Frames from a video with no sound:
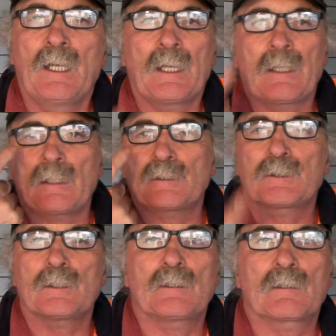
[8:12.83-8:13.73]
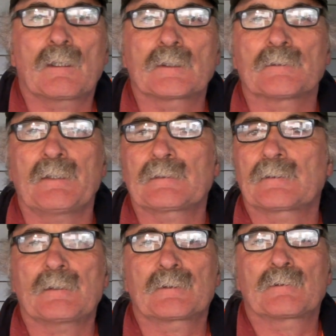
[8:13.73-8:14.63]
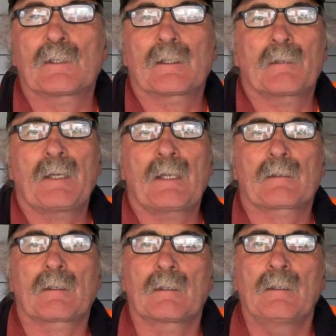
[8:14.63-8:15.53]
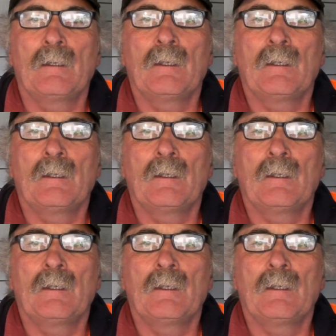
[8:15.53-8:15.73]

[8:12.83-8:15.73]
And getting shit in your eyes, and that's really a bad thing.